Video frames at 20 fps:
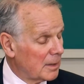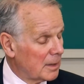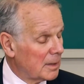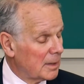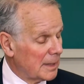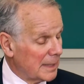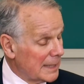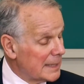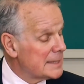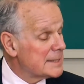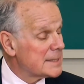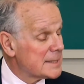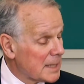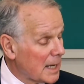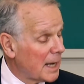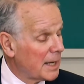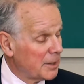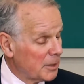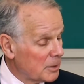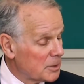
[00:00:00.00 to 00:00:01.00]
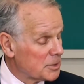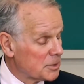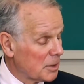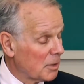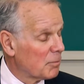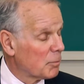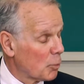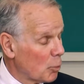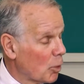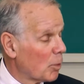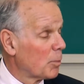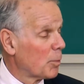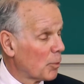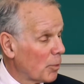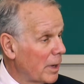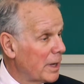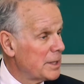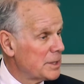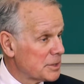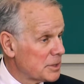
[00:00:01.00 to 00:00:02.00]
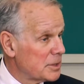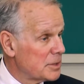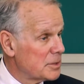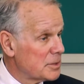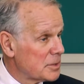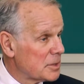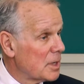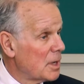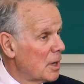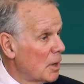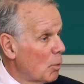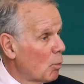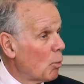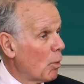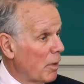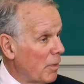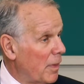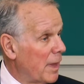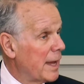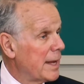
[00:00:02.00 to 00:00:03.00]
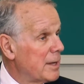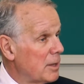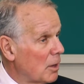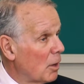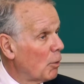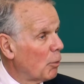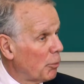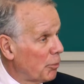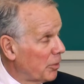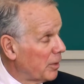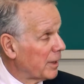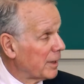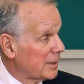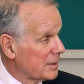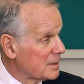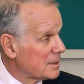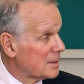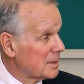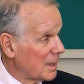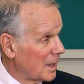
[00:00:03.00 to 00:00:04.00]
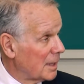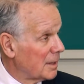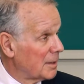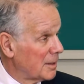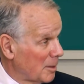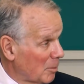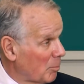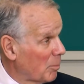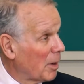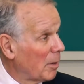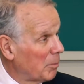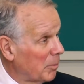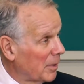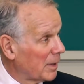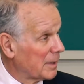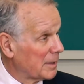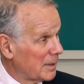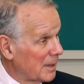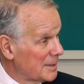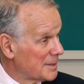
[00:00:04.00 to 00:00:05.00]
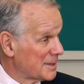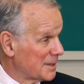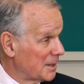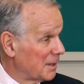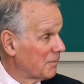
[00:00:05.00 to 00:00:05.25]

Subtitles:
the insiders of corporations, where they know things that the public doesn't.